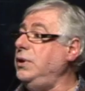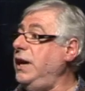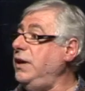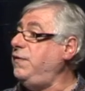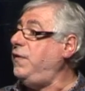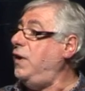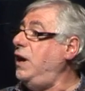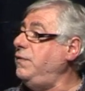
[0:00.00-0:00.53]

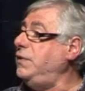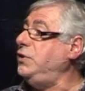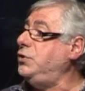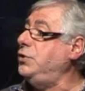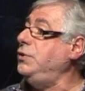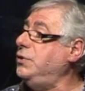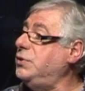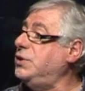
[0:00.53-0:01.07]
had five and
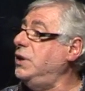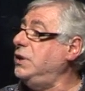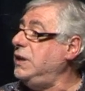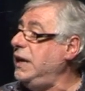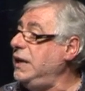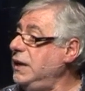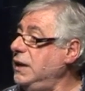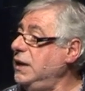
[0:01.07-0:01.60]
two, so
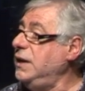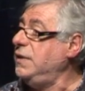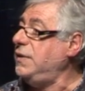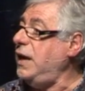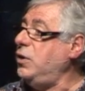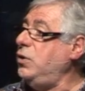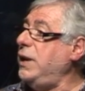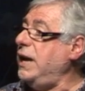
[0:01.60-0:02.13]
that
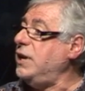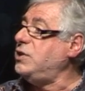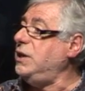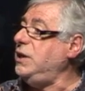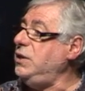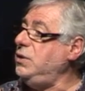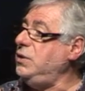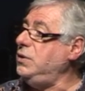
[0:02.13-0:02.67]
they could
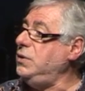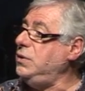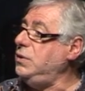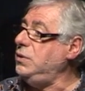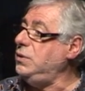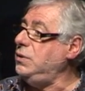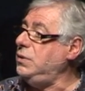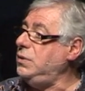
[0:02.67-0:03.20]
actually
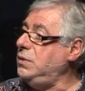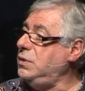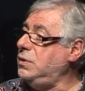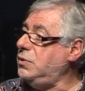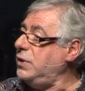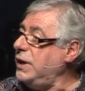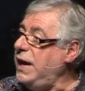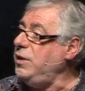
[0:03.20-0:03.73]

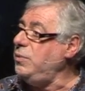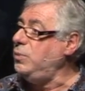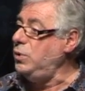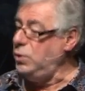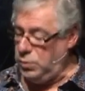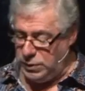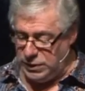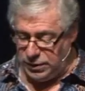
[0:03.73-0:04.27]
create
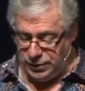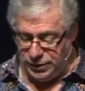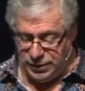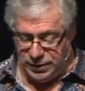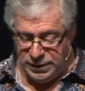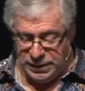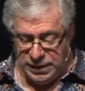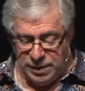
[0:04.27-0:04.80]
more
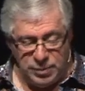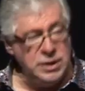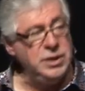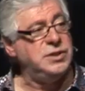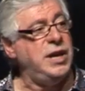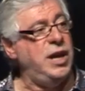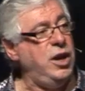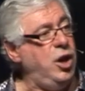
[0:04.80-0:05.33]
wealth
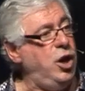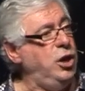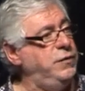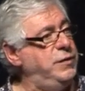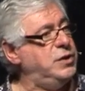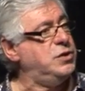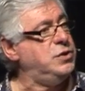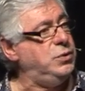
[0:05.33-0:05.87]
because they
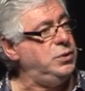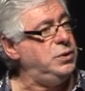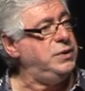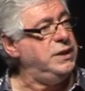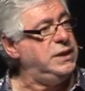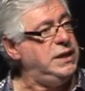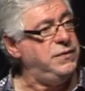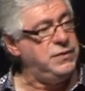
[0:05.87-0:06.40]
oversaw
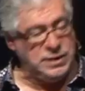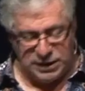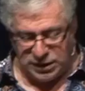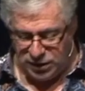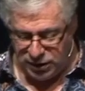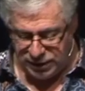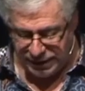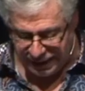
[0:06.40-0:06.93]
the gifts that
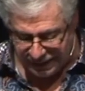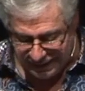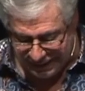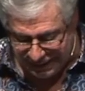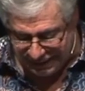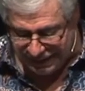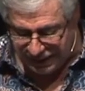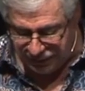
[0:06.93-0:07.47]
God had
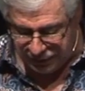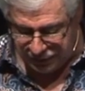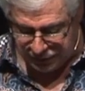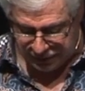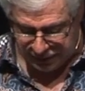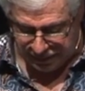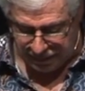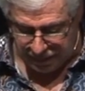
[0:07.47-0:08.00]
given
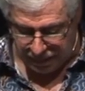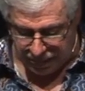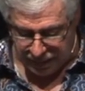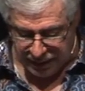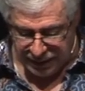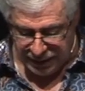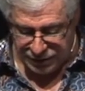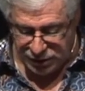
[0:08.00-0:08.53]
to them.
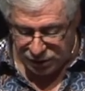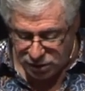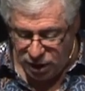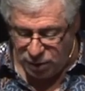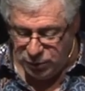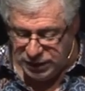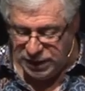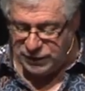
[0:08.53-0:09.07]
So
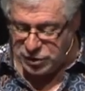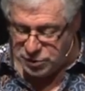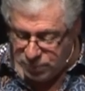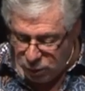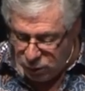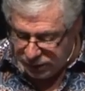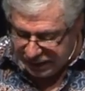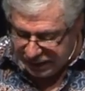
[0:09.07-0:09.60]
God will give us more